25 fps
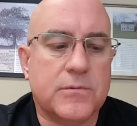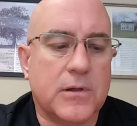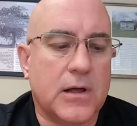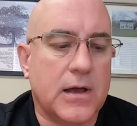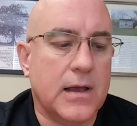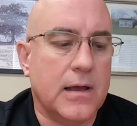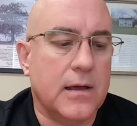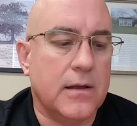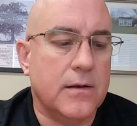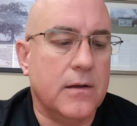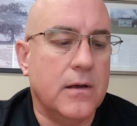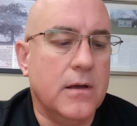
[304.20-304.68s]

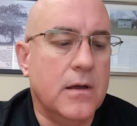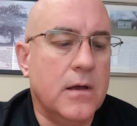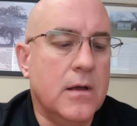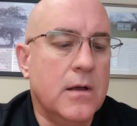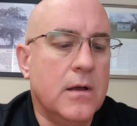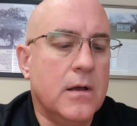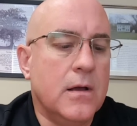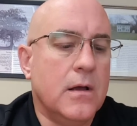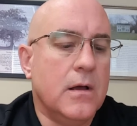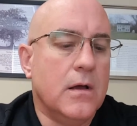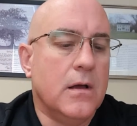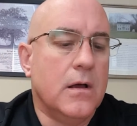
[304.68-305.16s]
plan.
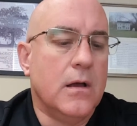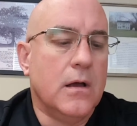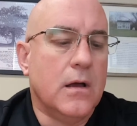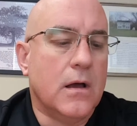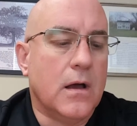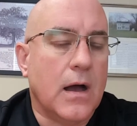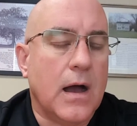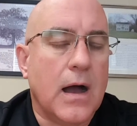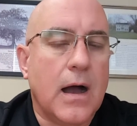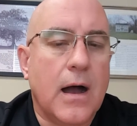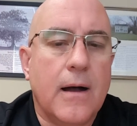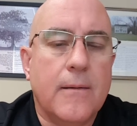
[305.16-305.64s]

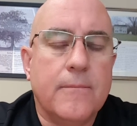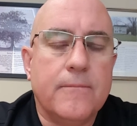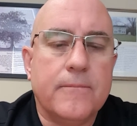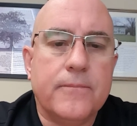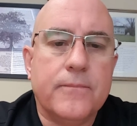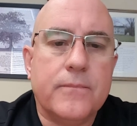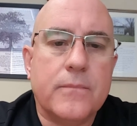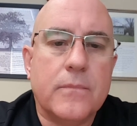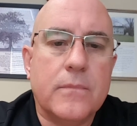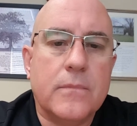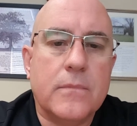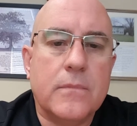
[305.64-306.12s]

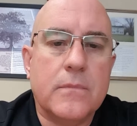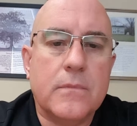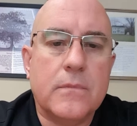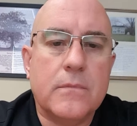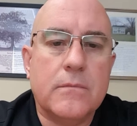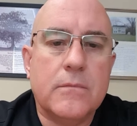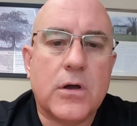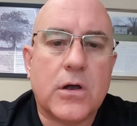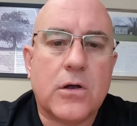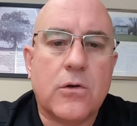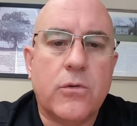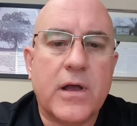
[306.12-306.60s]

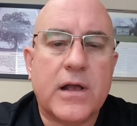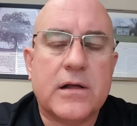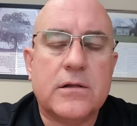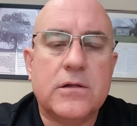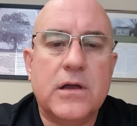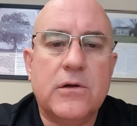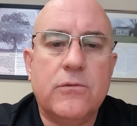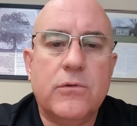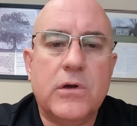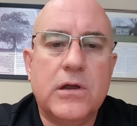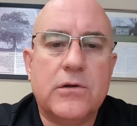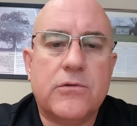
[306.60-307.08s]
But
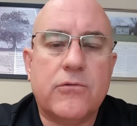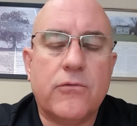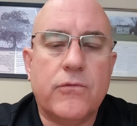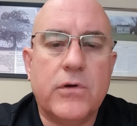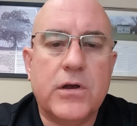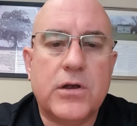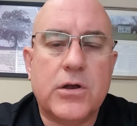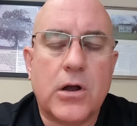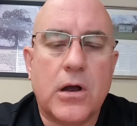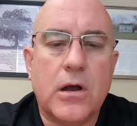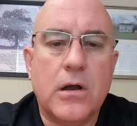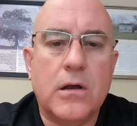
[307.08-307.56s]
quickly we
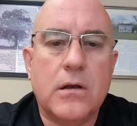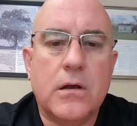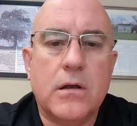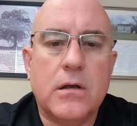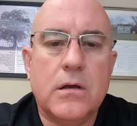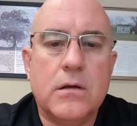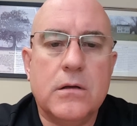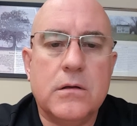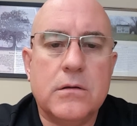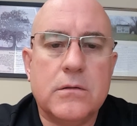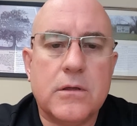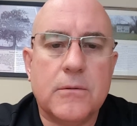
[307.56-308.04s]

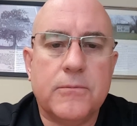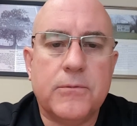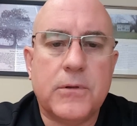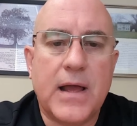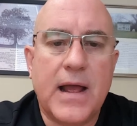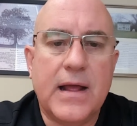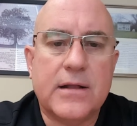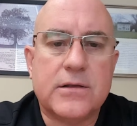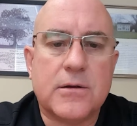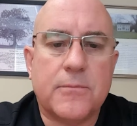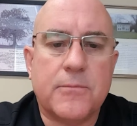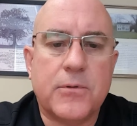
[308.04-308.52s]
returned the
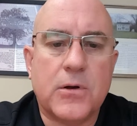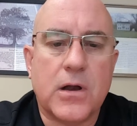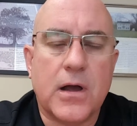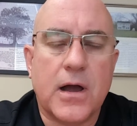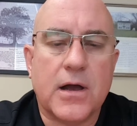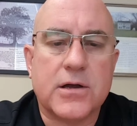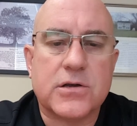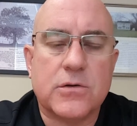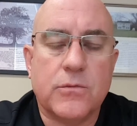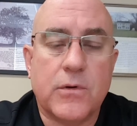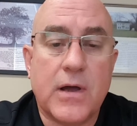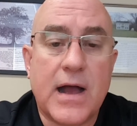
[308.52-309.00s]
plant to
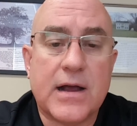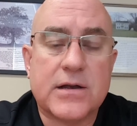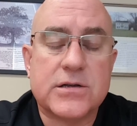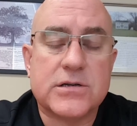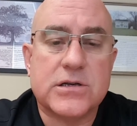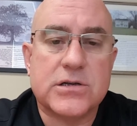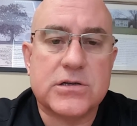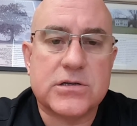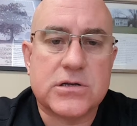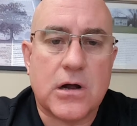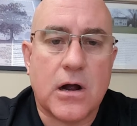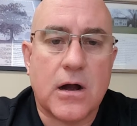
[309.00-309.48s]
production. We
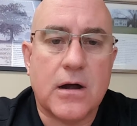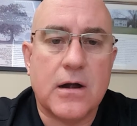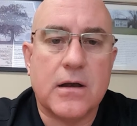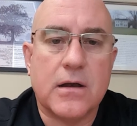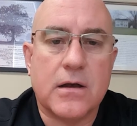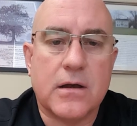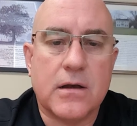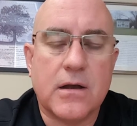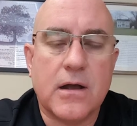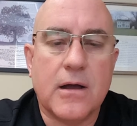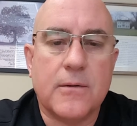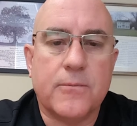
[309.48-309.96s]
actually
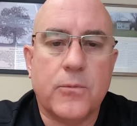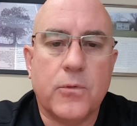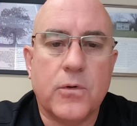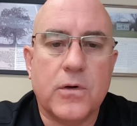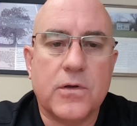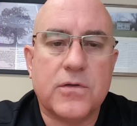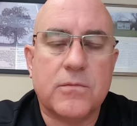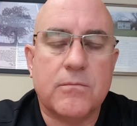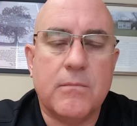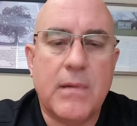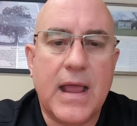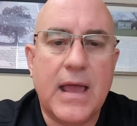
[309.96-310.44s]
started it up
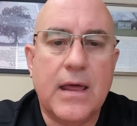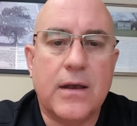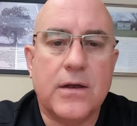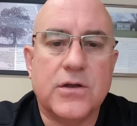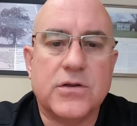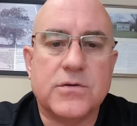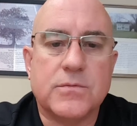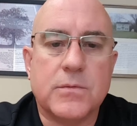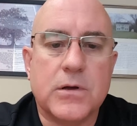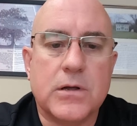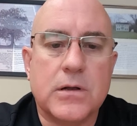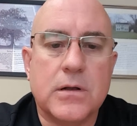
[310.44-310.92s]
with
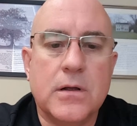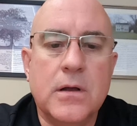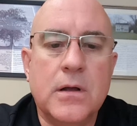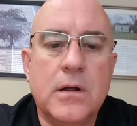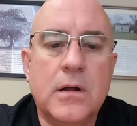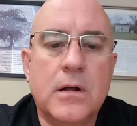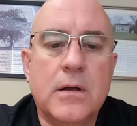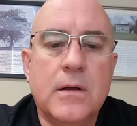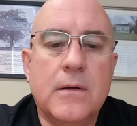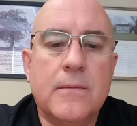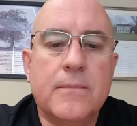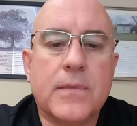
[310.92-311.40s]
management,
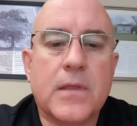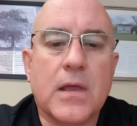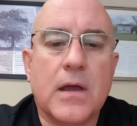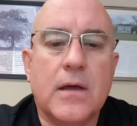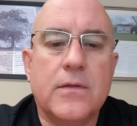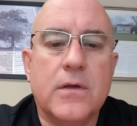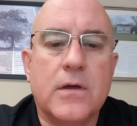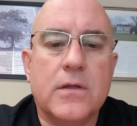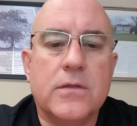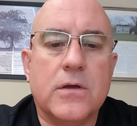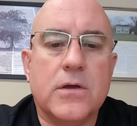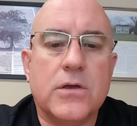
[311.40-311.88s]

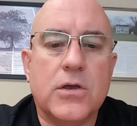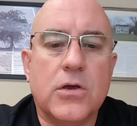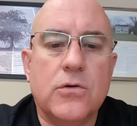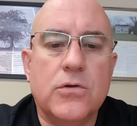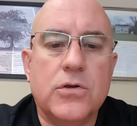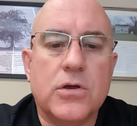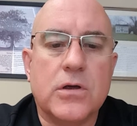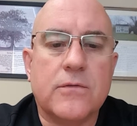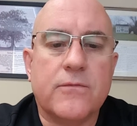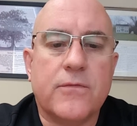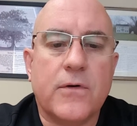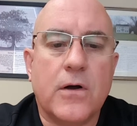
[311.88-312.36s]
and then the
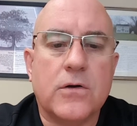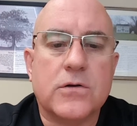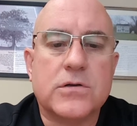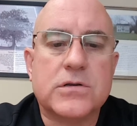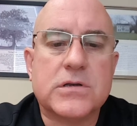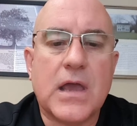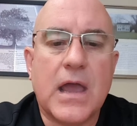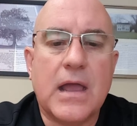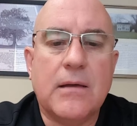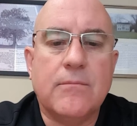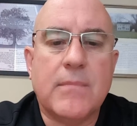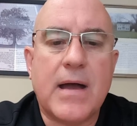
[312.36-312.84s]
union
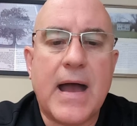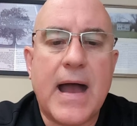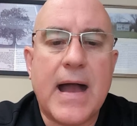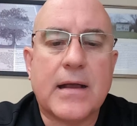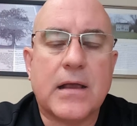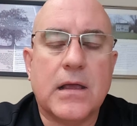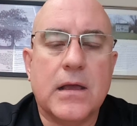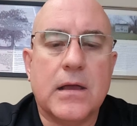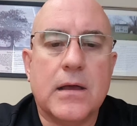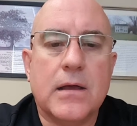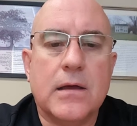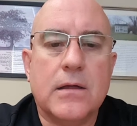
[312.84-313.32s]
folks came
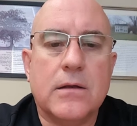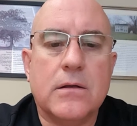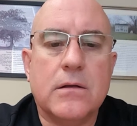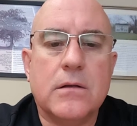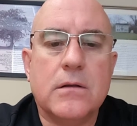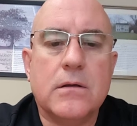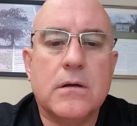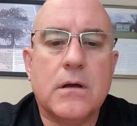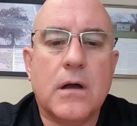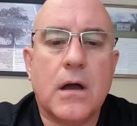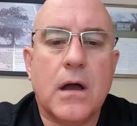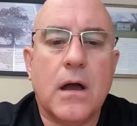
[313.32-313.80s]
back
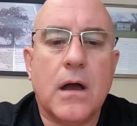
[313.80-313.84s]
in,